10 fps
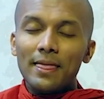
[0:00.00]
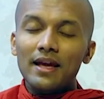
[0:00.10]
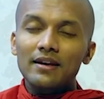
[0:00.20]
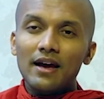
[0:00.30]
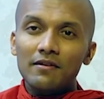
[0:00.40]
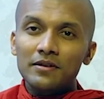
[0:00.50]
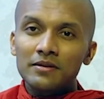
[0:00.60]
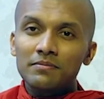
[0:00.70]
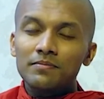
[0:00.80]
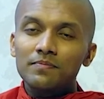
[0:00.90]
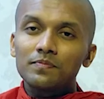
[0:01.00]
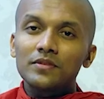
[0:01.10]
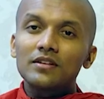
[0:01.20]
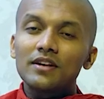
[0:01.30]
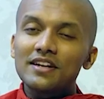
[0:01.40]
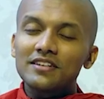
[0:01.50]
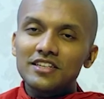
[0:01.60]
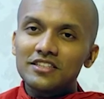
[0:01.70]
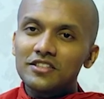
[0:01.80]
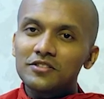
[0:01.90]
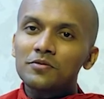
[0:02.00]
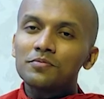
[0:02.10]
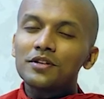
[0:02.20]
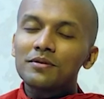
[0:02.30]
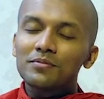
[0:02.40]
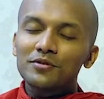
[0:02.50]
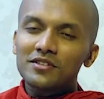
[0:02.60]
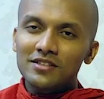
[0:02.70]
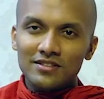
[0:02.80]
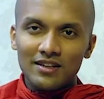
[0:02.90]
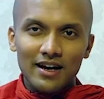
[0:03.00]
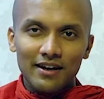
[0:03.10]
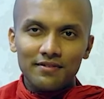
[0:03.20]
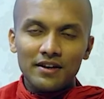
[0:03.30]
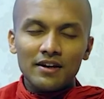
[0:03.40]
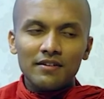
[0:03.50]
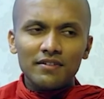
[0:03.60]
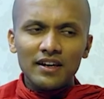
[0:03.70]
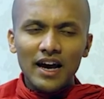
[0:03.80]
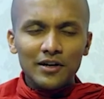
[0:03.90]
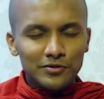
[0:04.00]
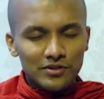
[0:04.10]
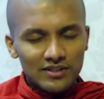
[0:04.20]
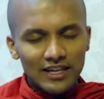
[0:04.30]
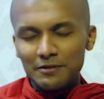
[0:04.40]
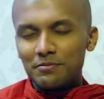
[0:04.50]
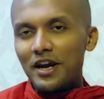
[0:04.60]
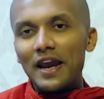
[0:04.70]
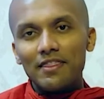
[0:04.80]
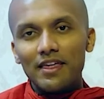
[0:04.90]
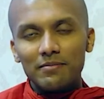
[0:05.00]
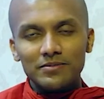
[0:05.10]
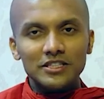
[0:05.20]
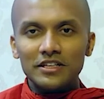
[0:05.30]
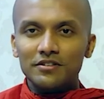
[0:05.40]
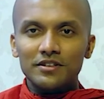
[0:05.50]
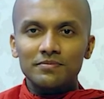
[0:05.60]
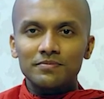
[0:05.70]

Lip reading: in our great teacher Supreme Buddha's life. We have to celebrate them, children,